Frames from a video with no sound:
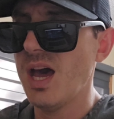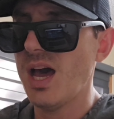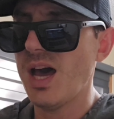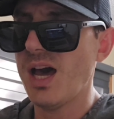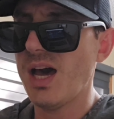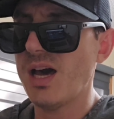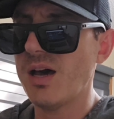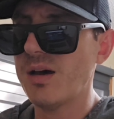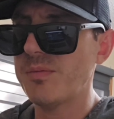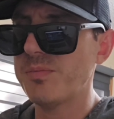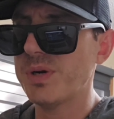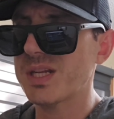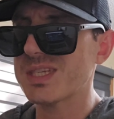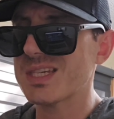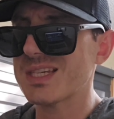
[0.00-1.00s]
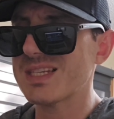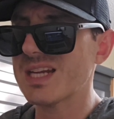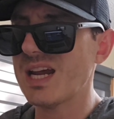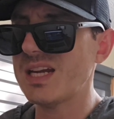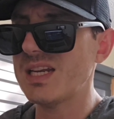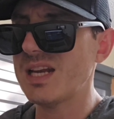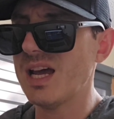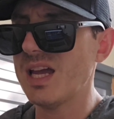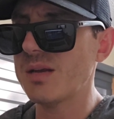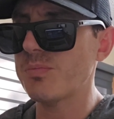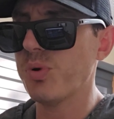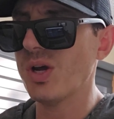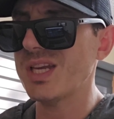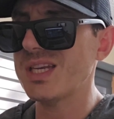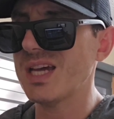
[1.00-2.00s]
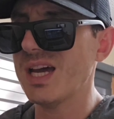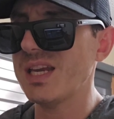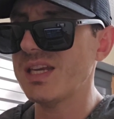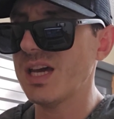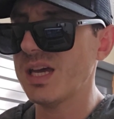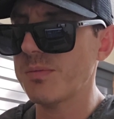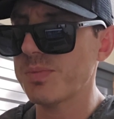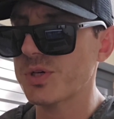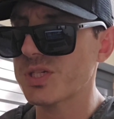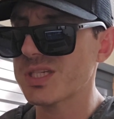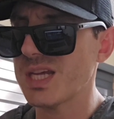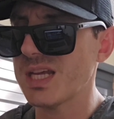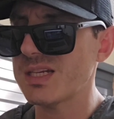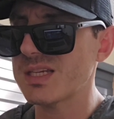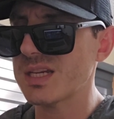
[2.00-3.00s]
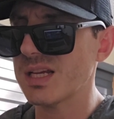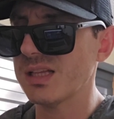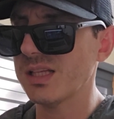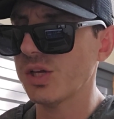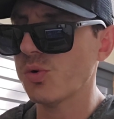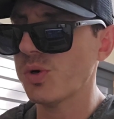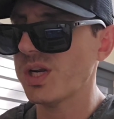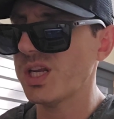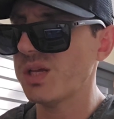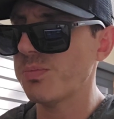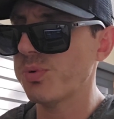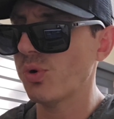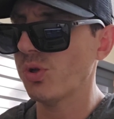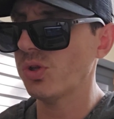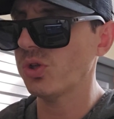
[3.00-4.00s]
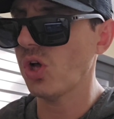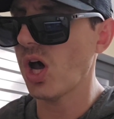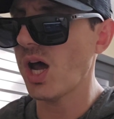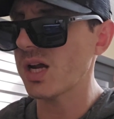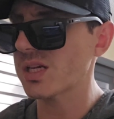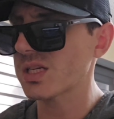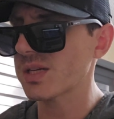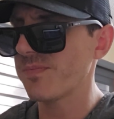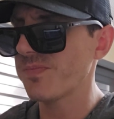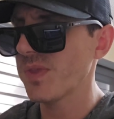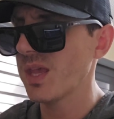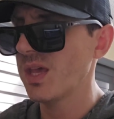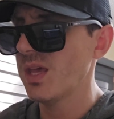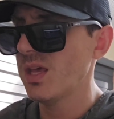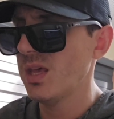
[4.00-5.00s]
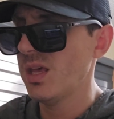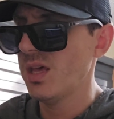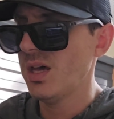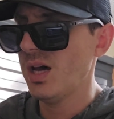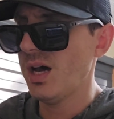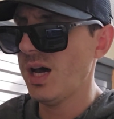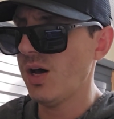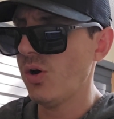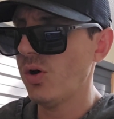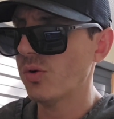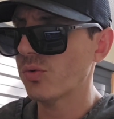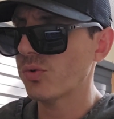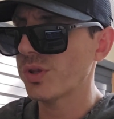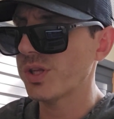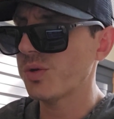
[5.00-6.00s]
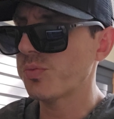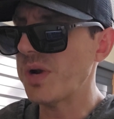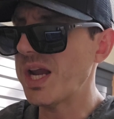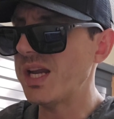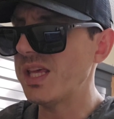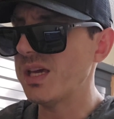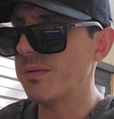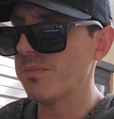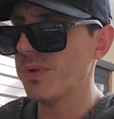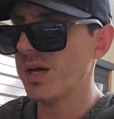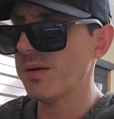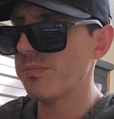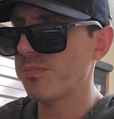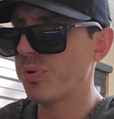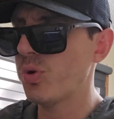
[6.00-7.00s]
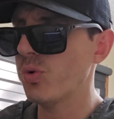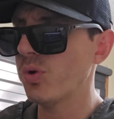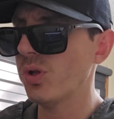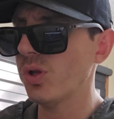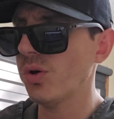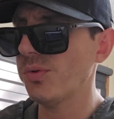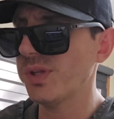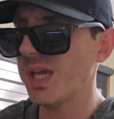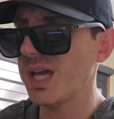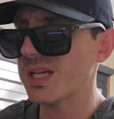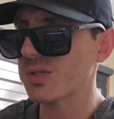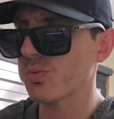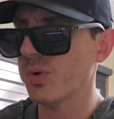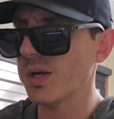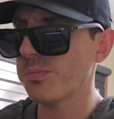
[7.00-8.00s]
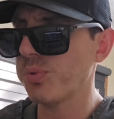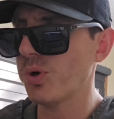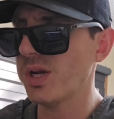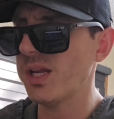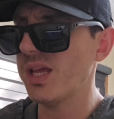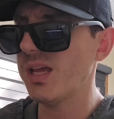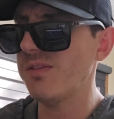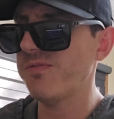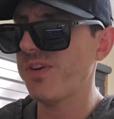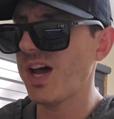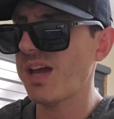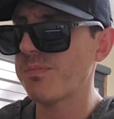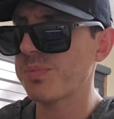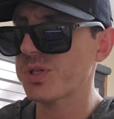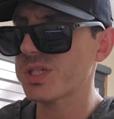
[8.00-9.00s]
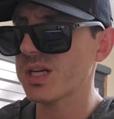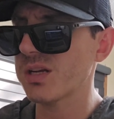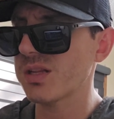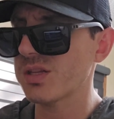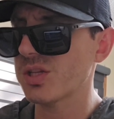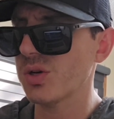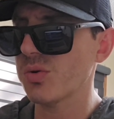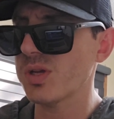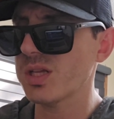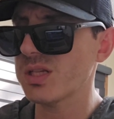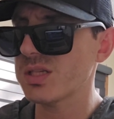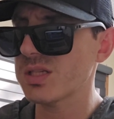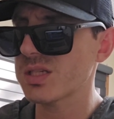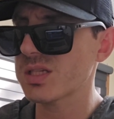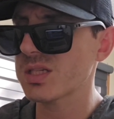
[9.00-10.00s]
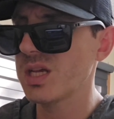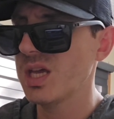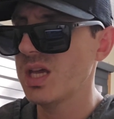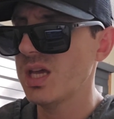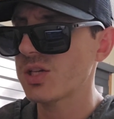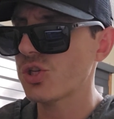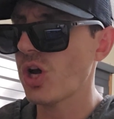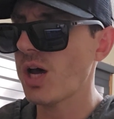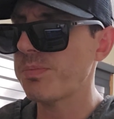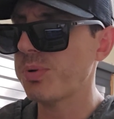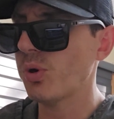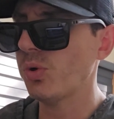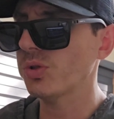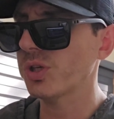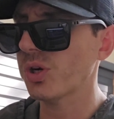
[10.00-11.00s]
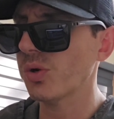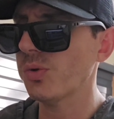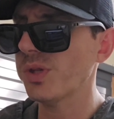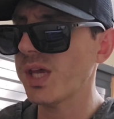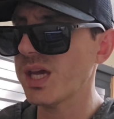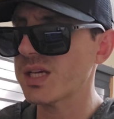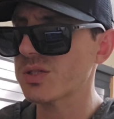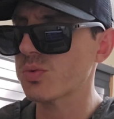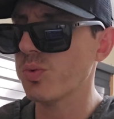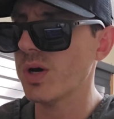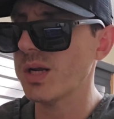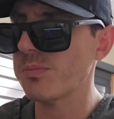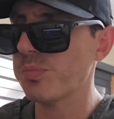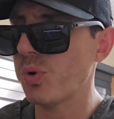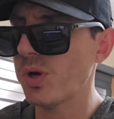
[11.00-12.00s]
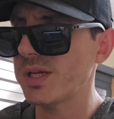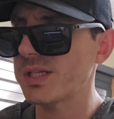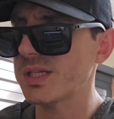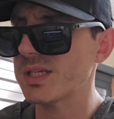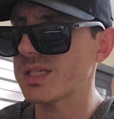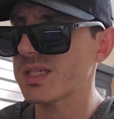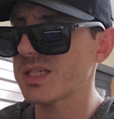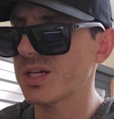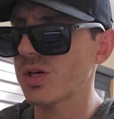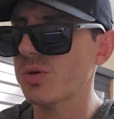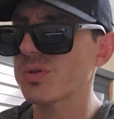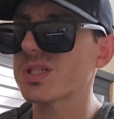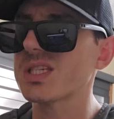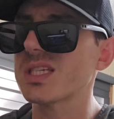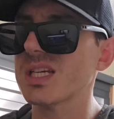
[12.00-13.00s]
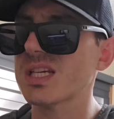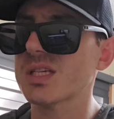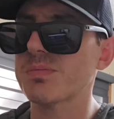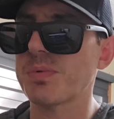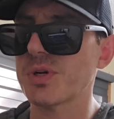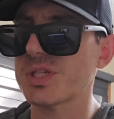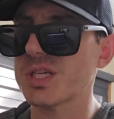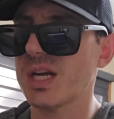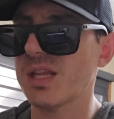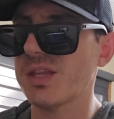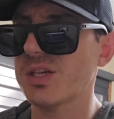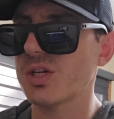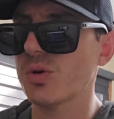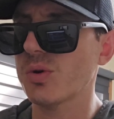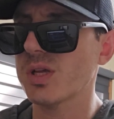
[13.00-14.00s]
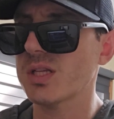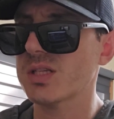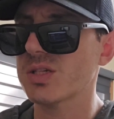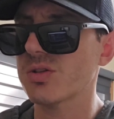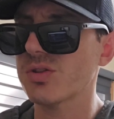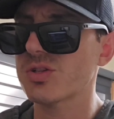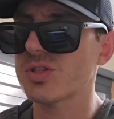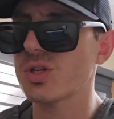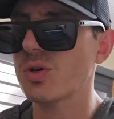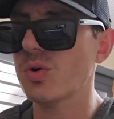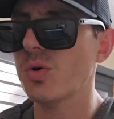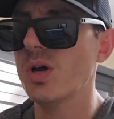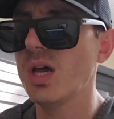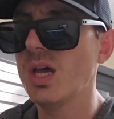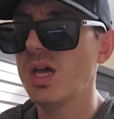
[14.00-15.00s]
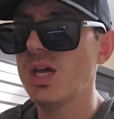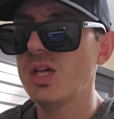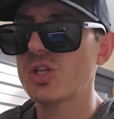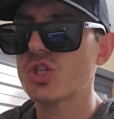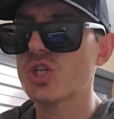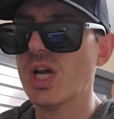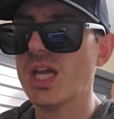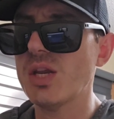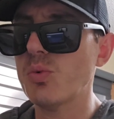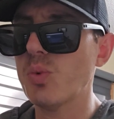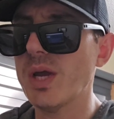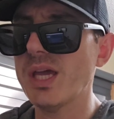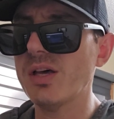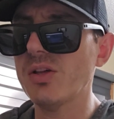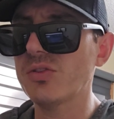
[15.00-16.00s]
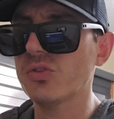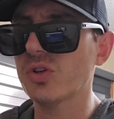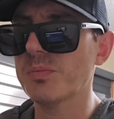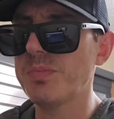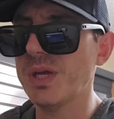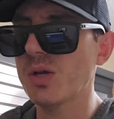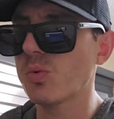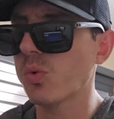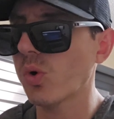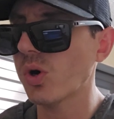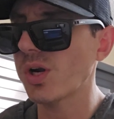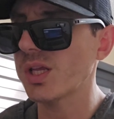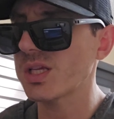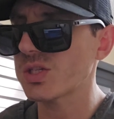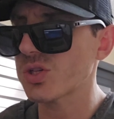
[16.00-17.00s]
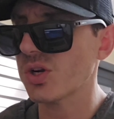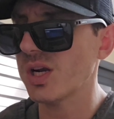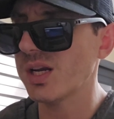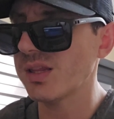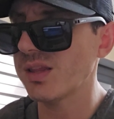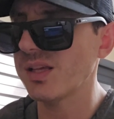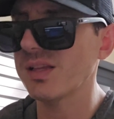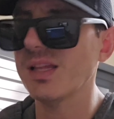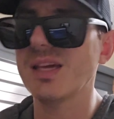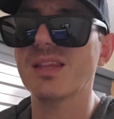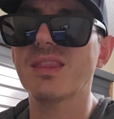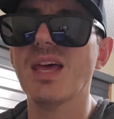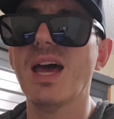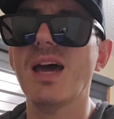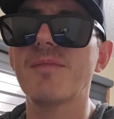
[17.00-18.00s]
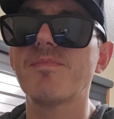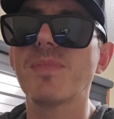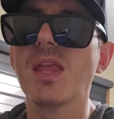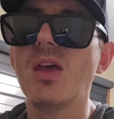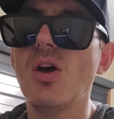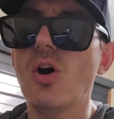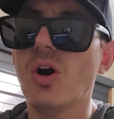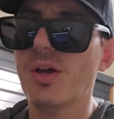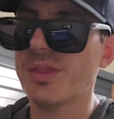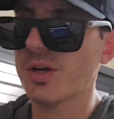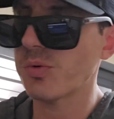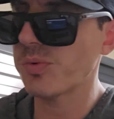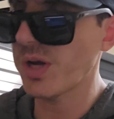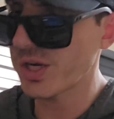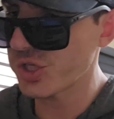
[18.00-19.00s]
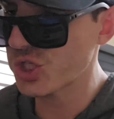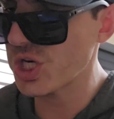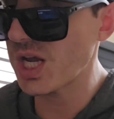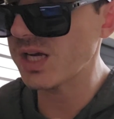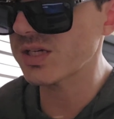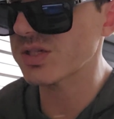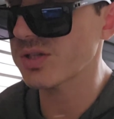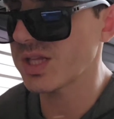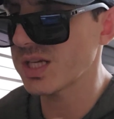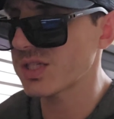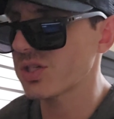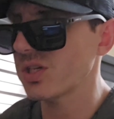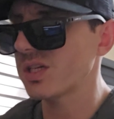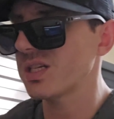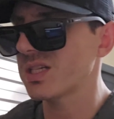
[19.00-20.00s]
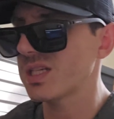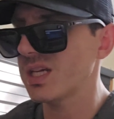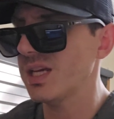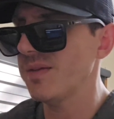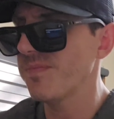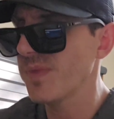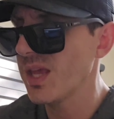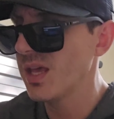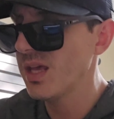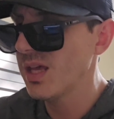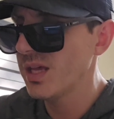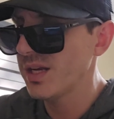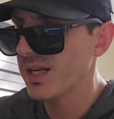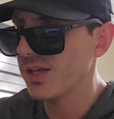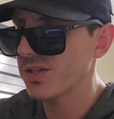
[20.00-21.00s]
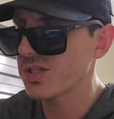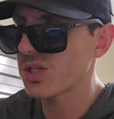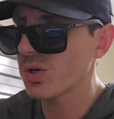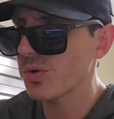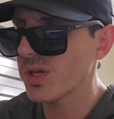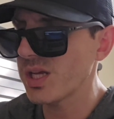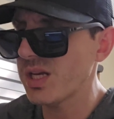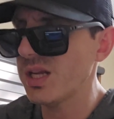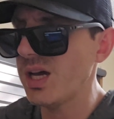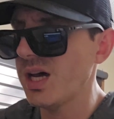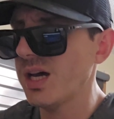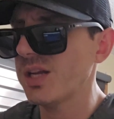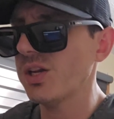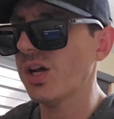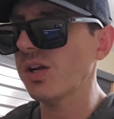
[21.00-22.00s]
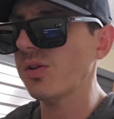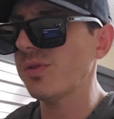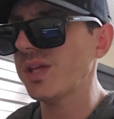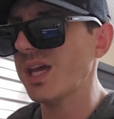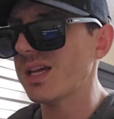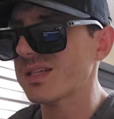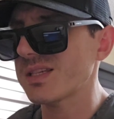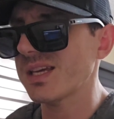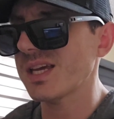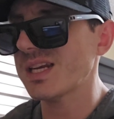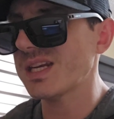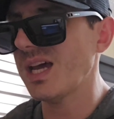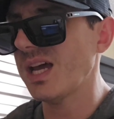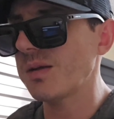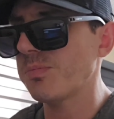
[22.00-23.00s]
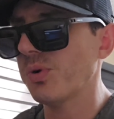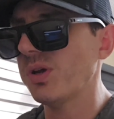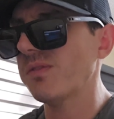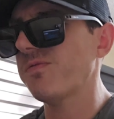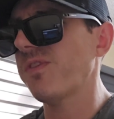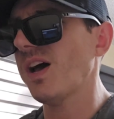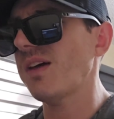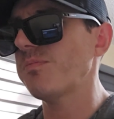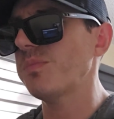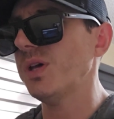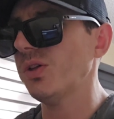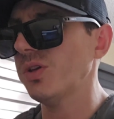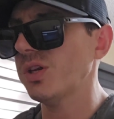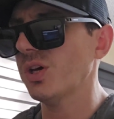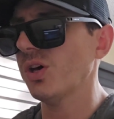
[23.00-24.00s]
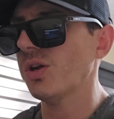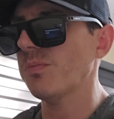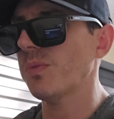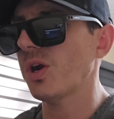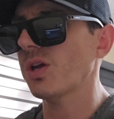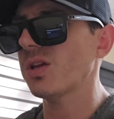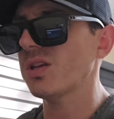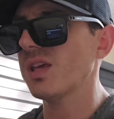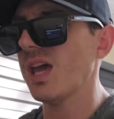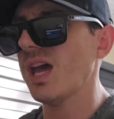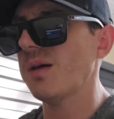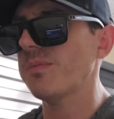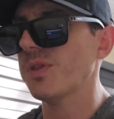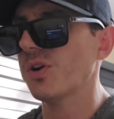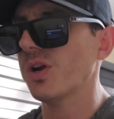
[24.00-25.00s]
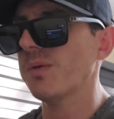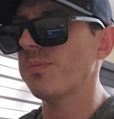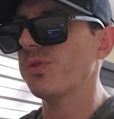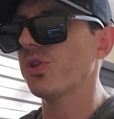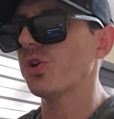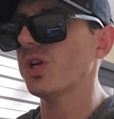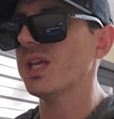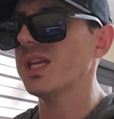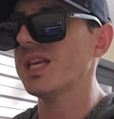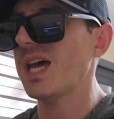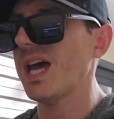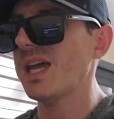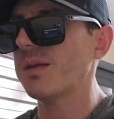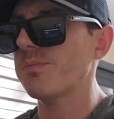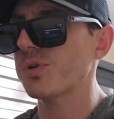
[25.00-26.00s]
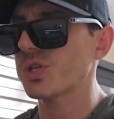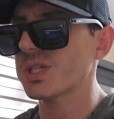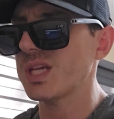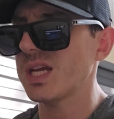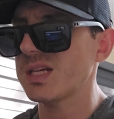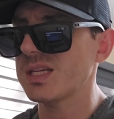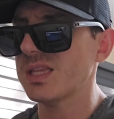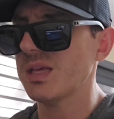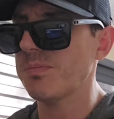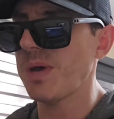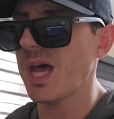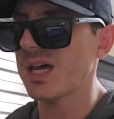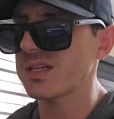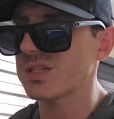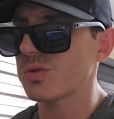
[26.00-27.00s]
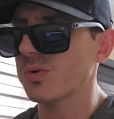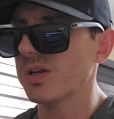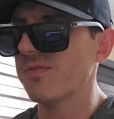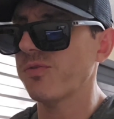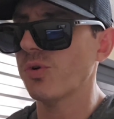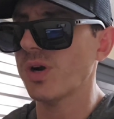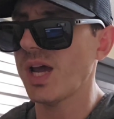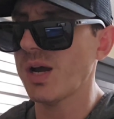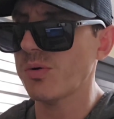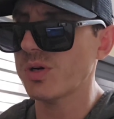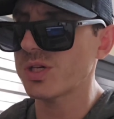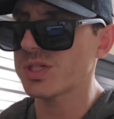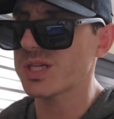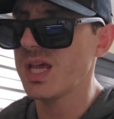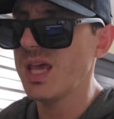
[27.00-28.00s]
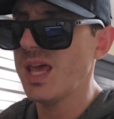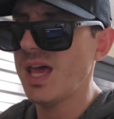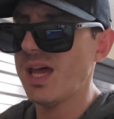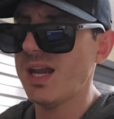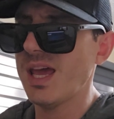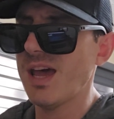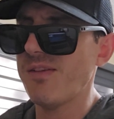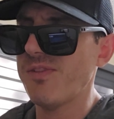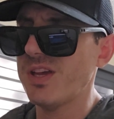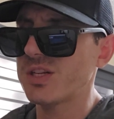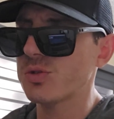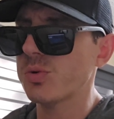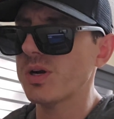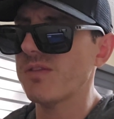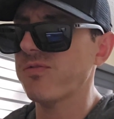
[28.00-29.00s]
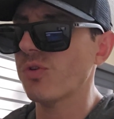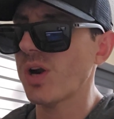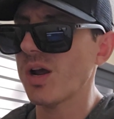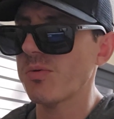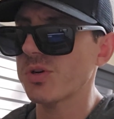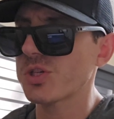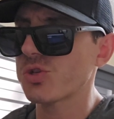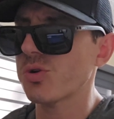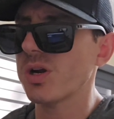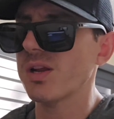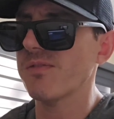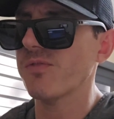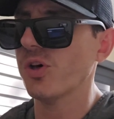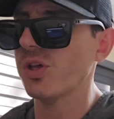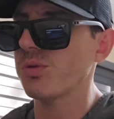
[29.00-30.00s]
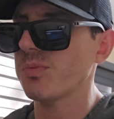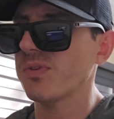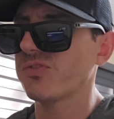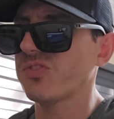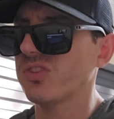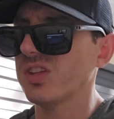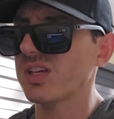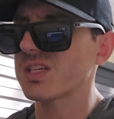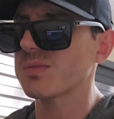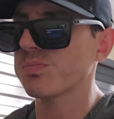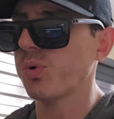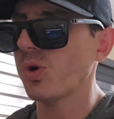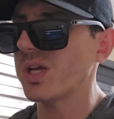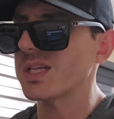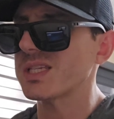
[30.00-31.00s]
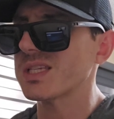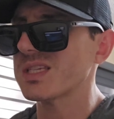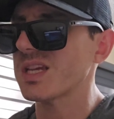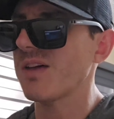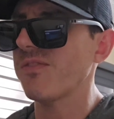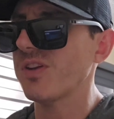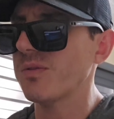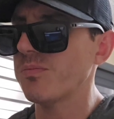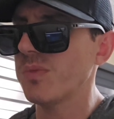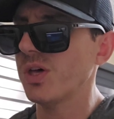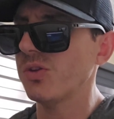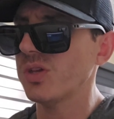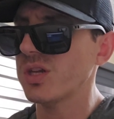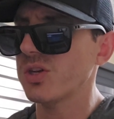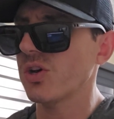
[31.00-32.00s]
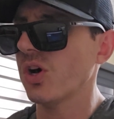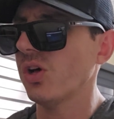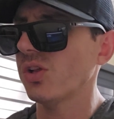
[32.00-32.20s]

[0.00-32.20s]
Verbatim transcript: Uh, but it says 99.99% liquidity pool locked. Uh, the Raydium pool only has 1.85% of the tokens. Top holder only has 1.06% of the tokens. So there's no giant whales or big warnings or anything like that on their rug check, so that's good to see. Now this token uh, not only has like a $9.5 million market cap, they're up 39% in the past 24 hours and have a 24-hour trading volume of $6.7 million.